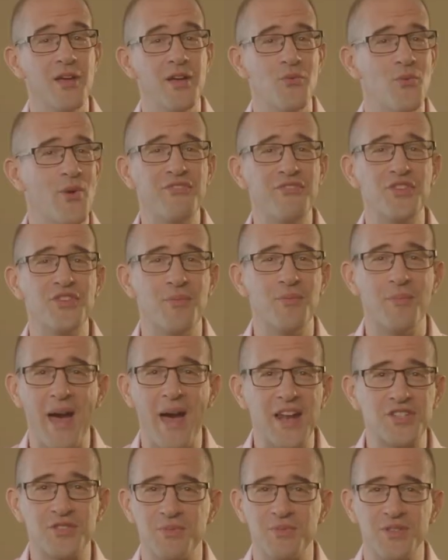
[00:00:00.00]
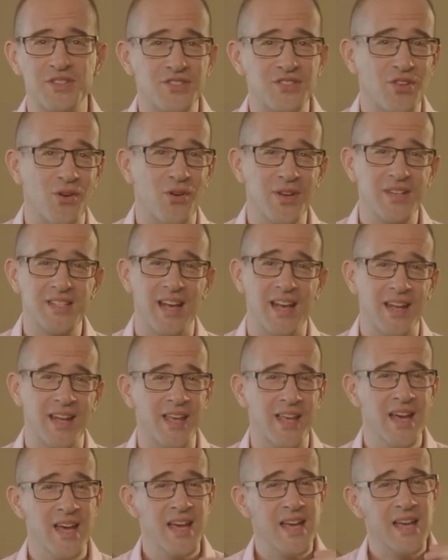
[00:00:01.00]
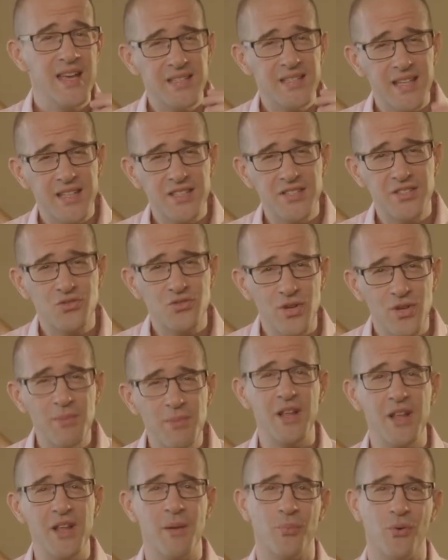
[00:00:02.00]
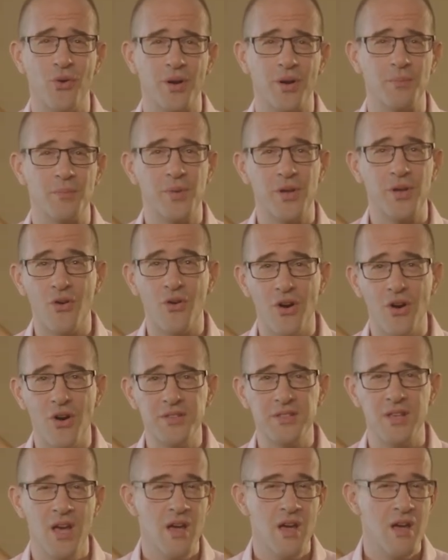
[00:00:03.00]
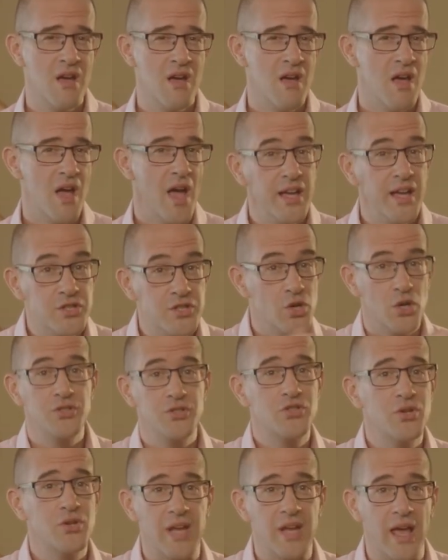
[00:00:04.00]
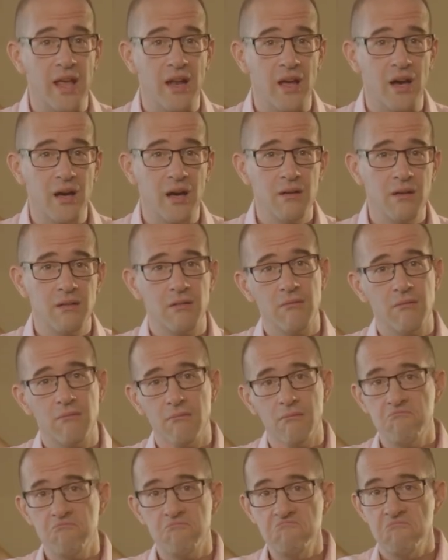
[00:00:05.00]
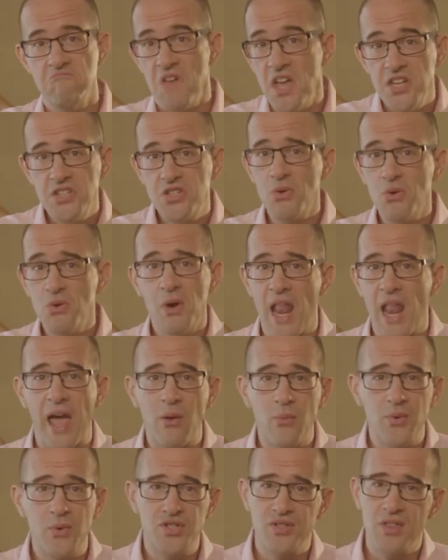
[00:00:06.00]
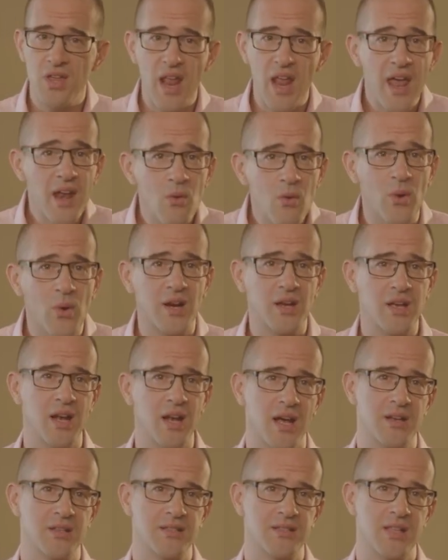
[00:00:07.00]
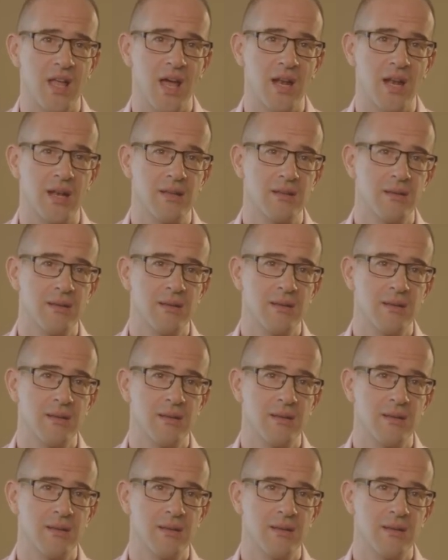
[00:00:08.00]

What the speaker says: In revenue management, storytelling is extremely important because it turns your data into a language that anyone can understand.